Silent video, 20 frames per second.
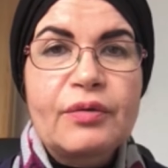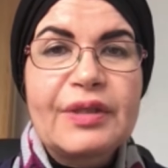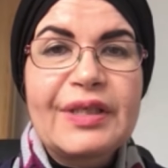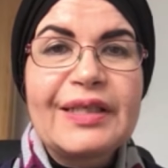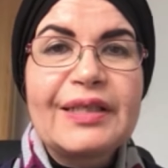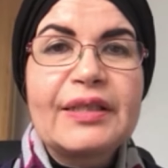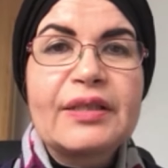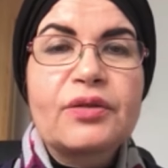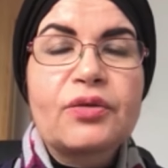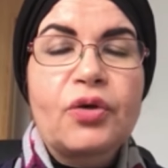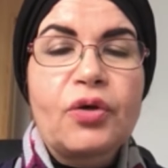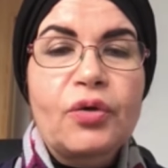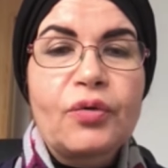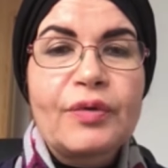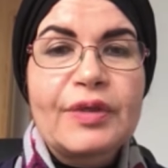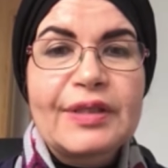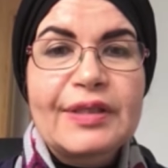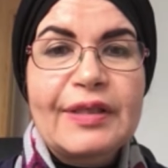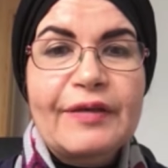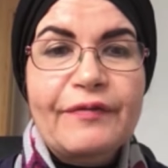this is
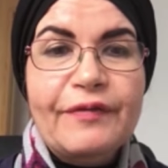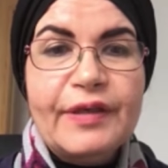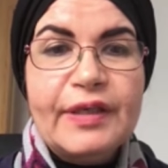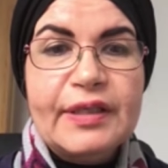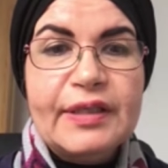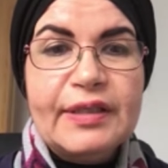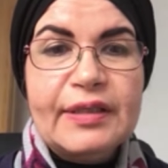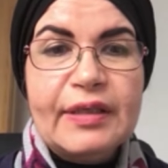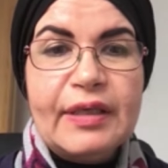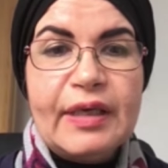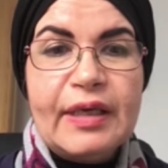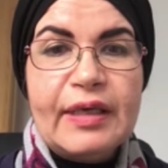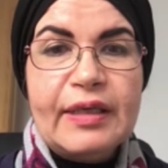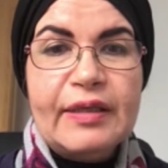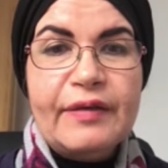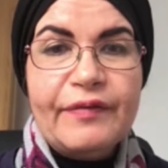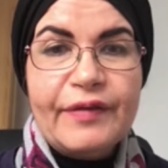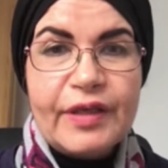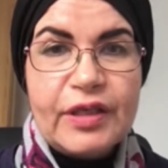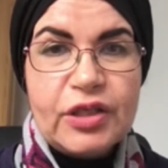always the first
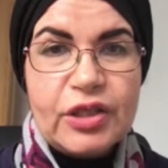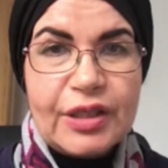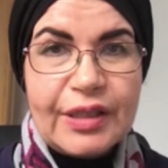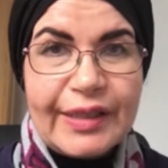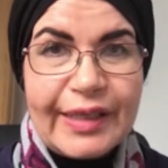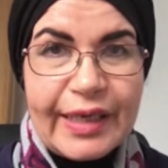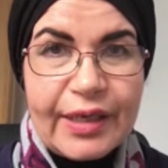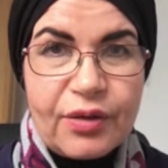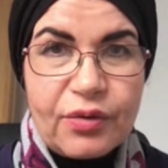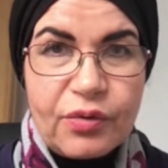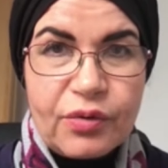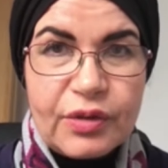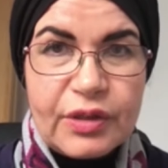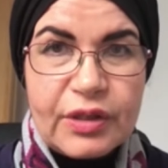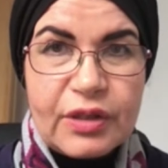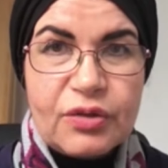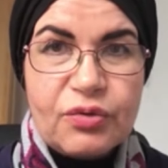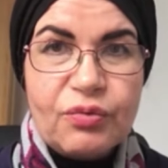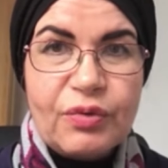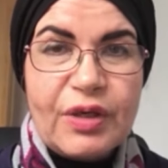differential
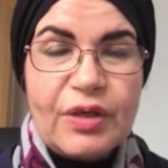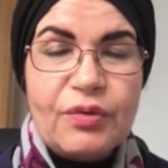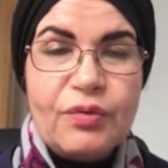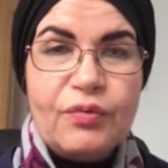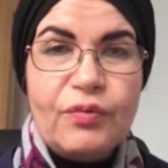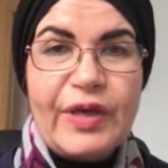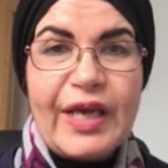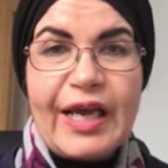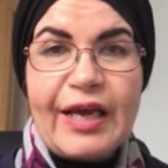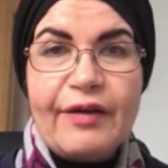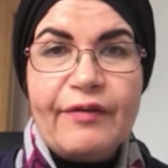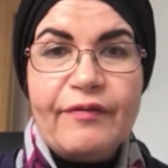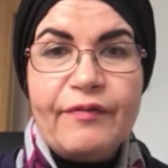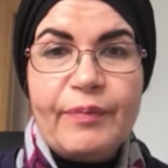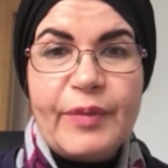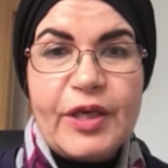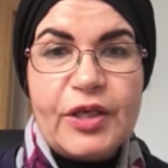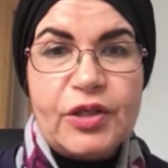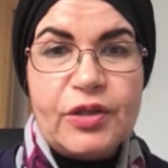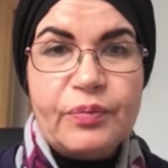diagnosis when we have
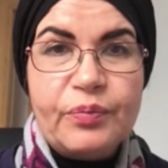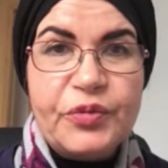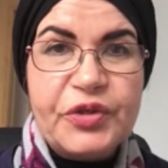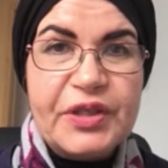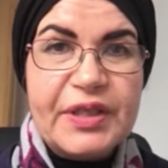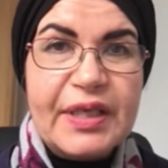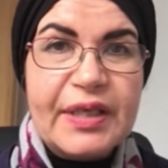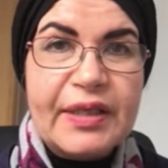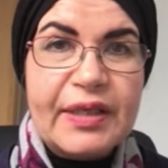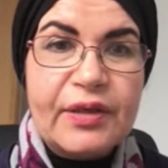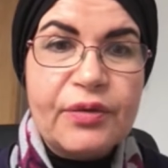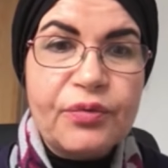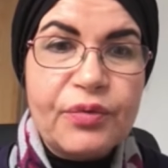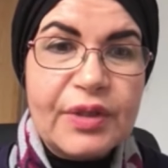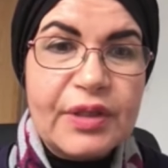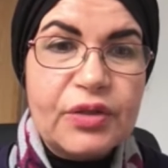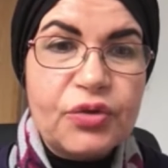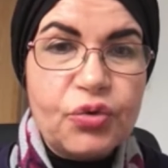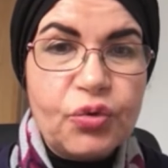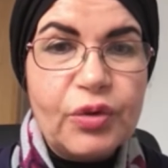patient presenting
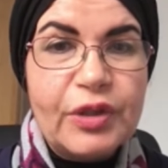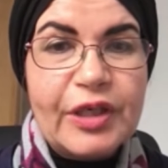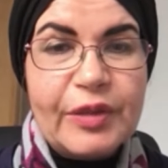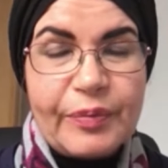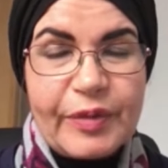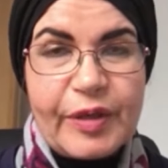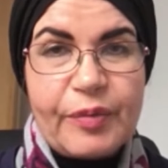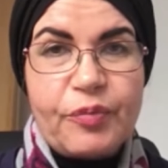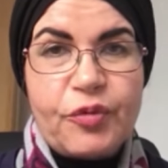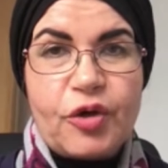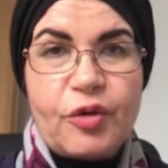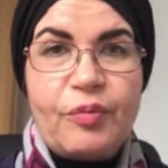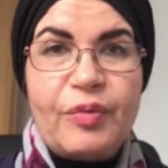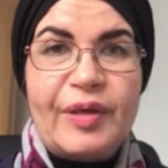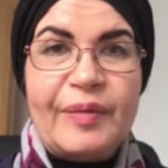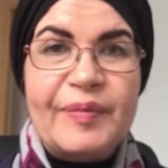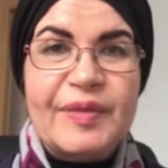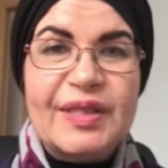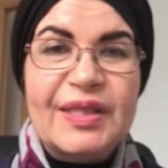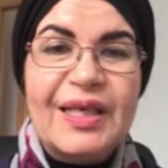with shoulder pain
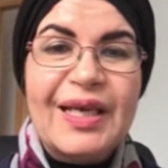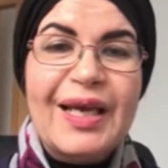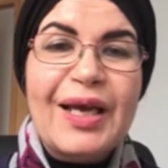problems.